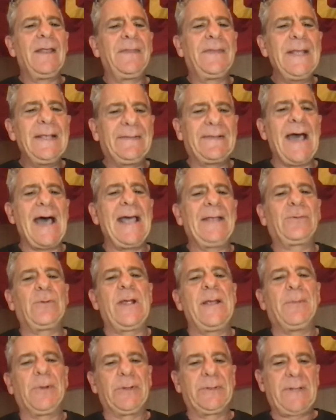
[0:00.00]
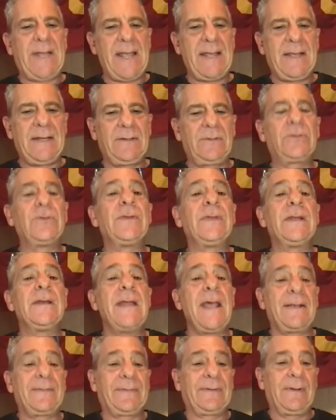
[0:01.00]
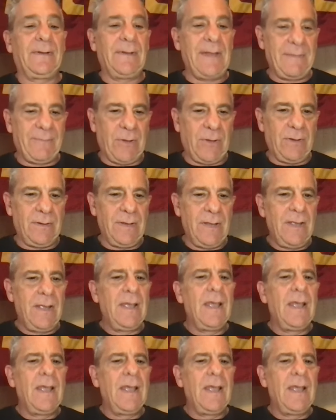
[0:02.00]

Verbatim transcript: These guys were able to take it to the next level.